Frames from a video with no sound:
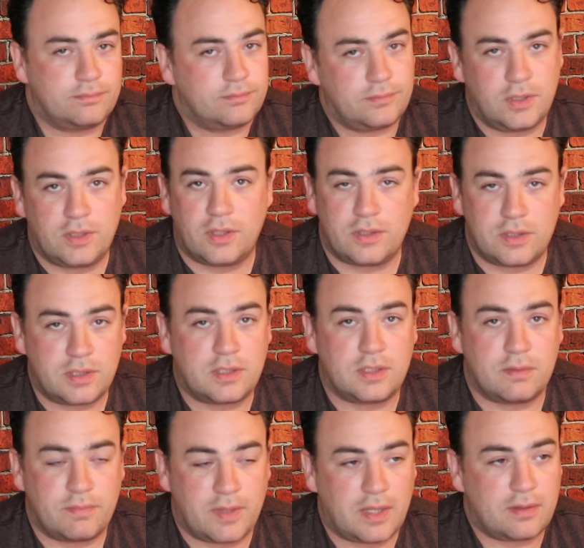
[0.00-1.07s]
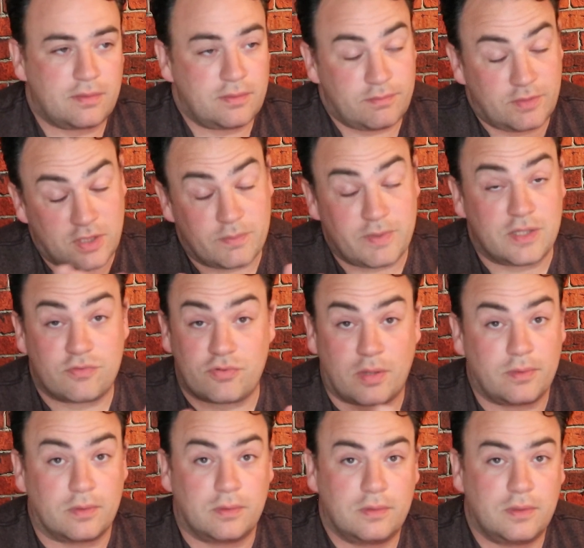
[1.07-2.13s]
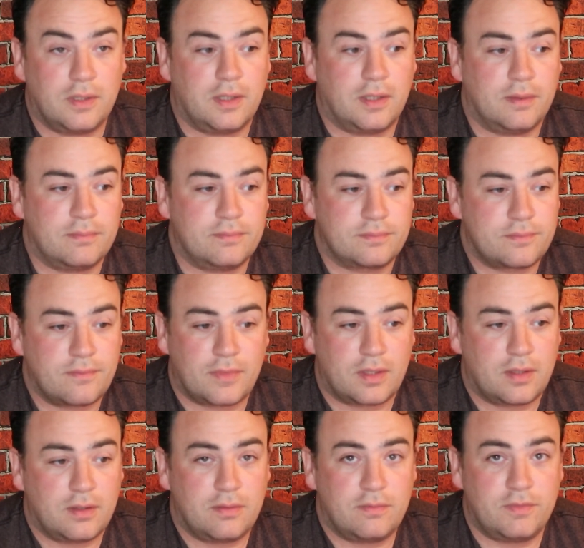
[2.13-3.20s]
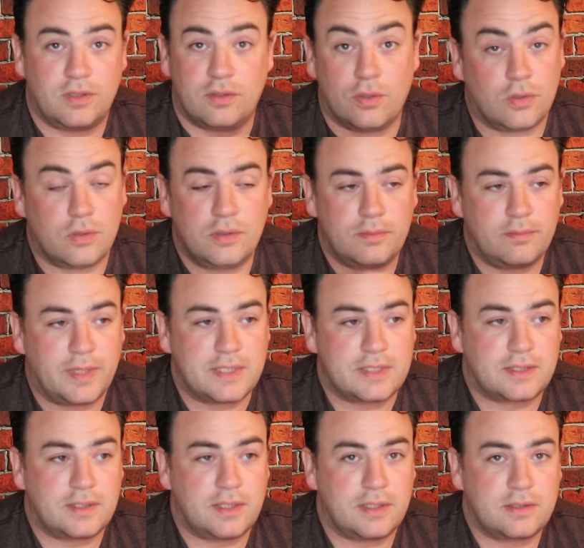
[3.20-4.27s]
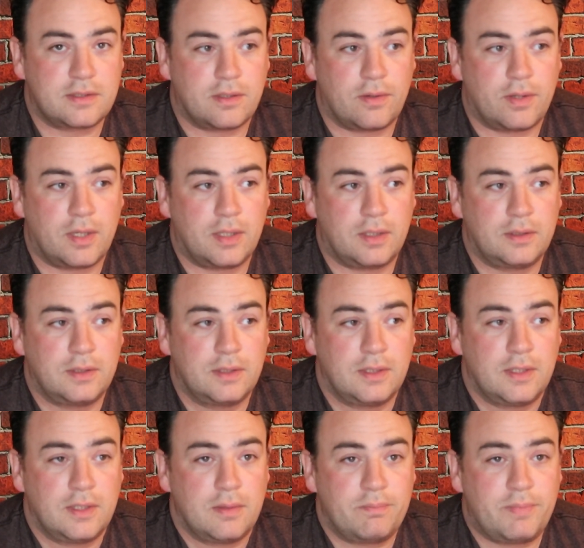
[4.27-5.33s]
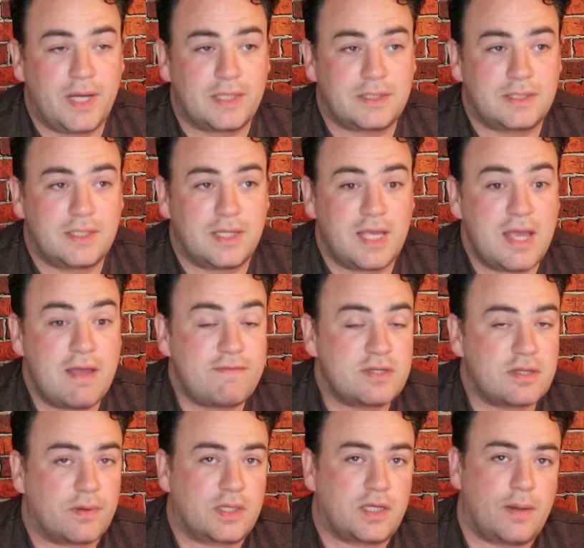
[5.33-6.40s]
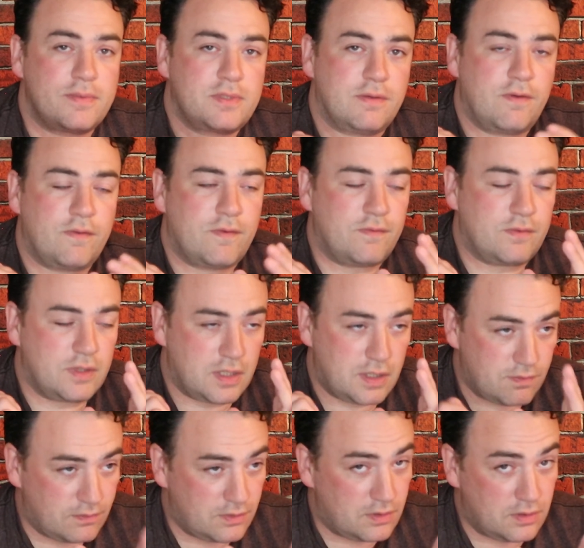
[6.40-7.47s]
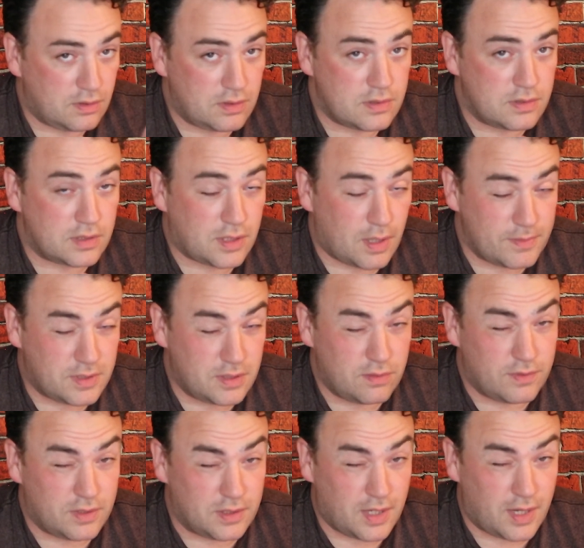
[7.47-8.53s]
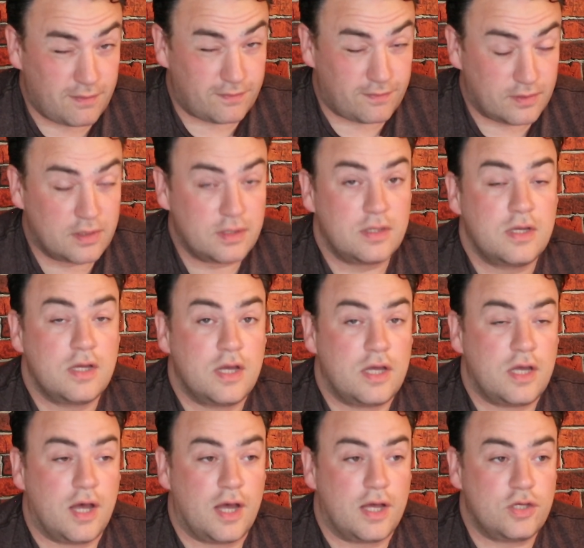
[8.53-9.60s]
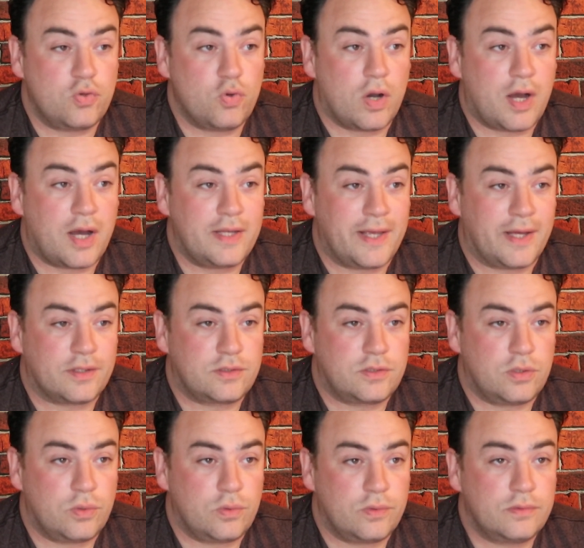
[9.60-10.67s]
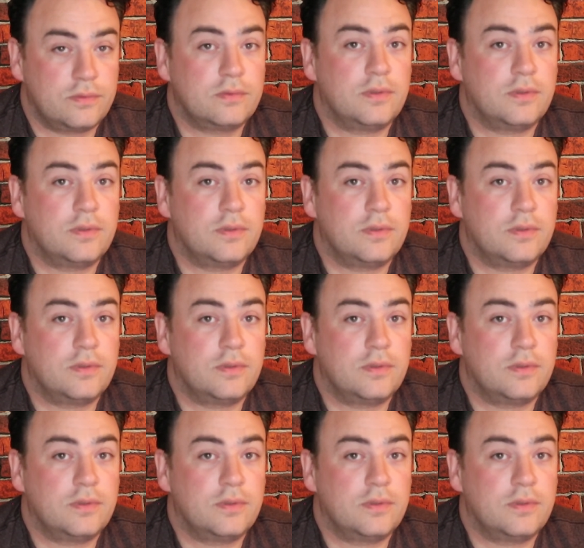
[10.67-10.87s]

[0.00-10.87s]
you're gonna be in trouble with the law, basically. So, but if someone comes at you with a knife, you are allowed to